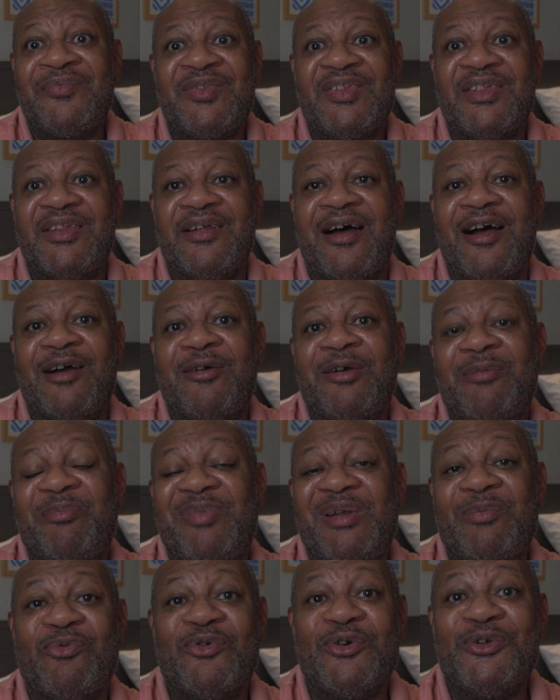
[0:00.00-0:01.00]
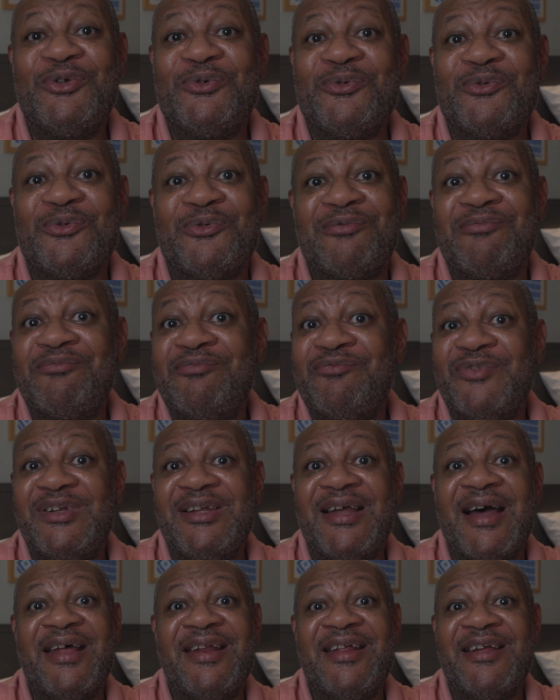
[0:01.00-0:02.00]
The Hong Kong people were cool. We
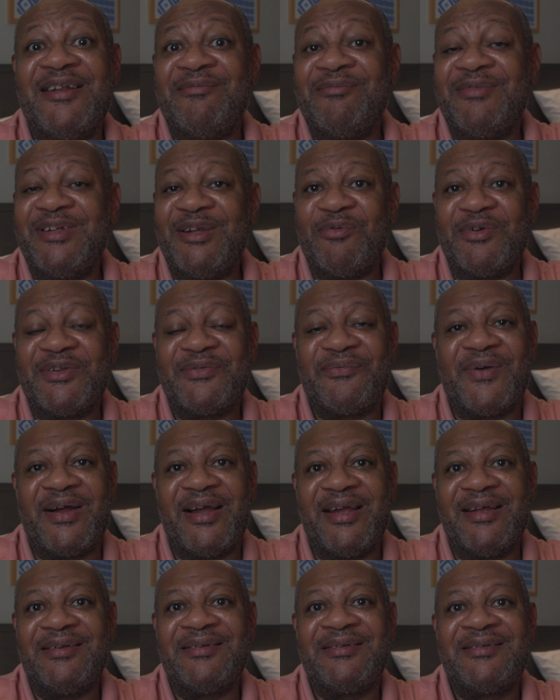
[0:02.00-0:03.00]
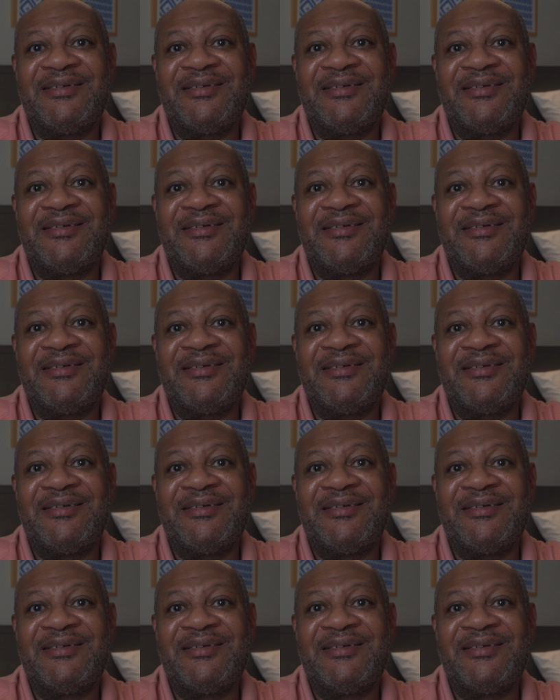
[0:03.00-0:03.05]
got in. It was fine.